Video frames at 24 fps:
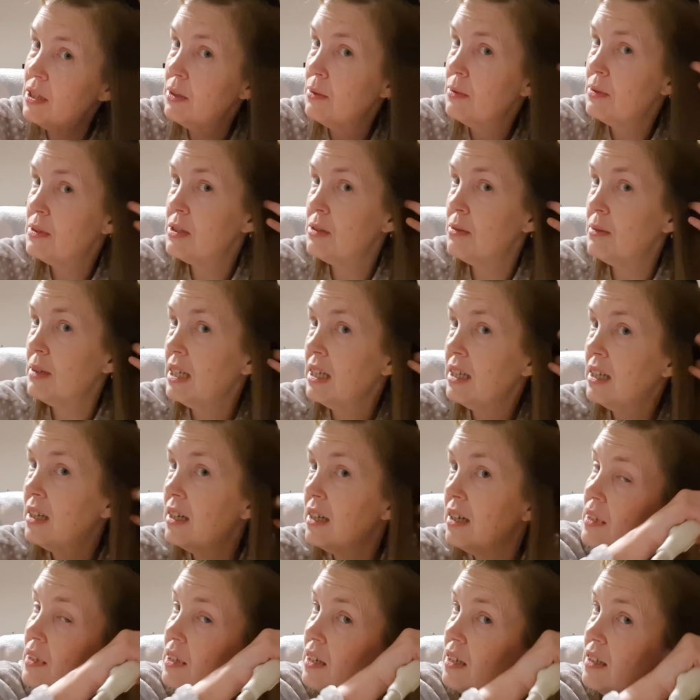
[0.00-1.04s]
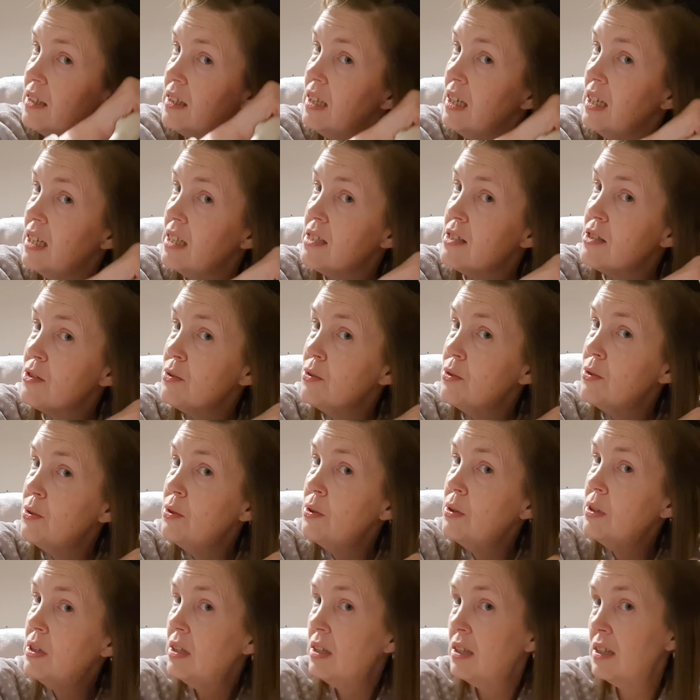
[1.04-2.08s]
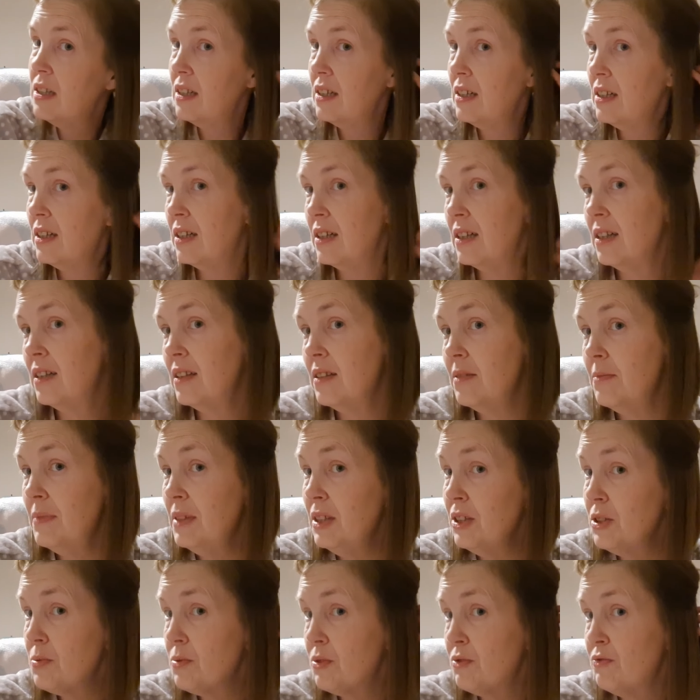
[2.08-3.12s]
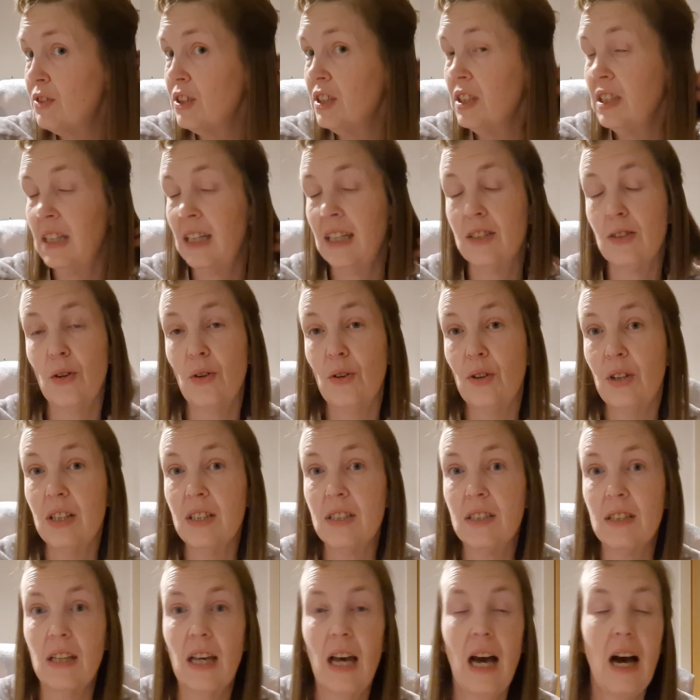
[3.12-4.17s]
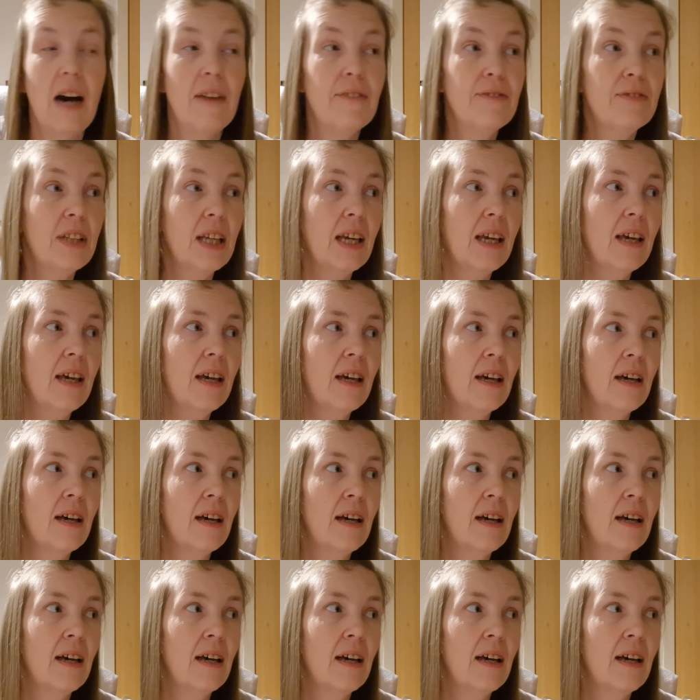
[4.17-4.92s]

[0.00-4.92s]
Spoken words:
where he was away. Yeah, so meals were really nice. Honestly, I have to...